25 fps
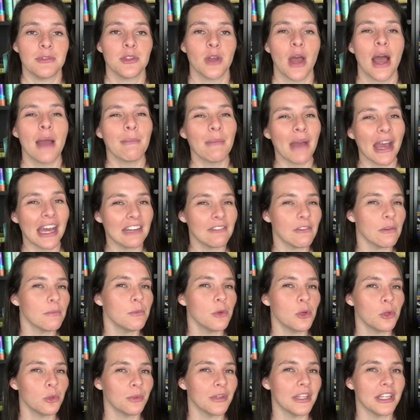So I'm kind of a
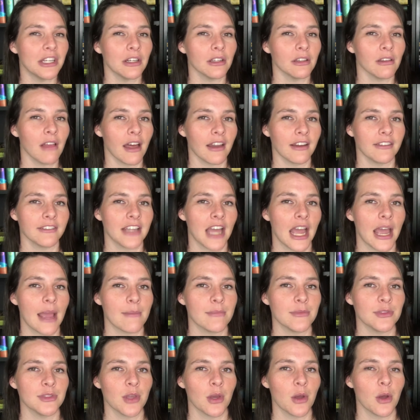mood reader a lot of
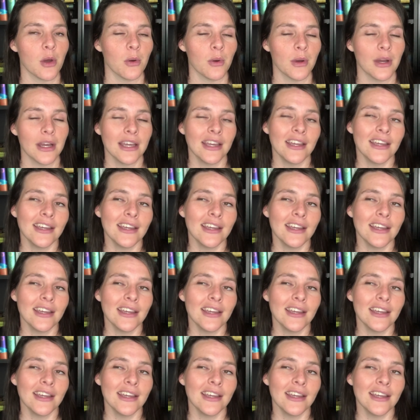times, so